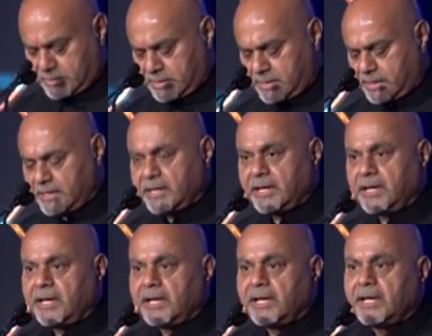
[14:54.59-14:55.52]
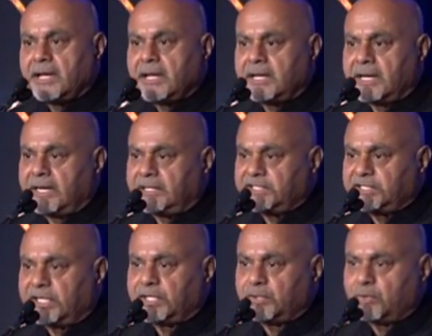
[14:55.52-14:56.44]
In addition to all this,
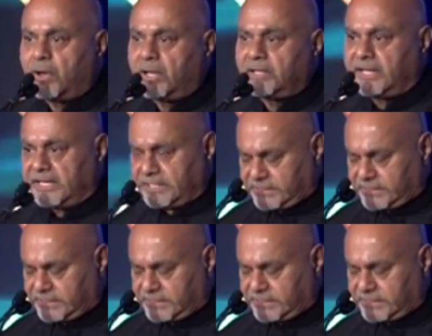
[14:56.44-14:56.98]
I'm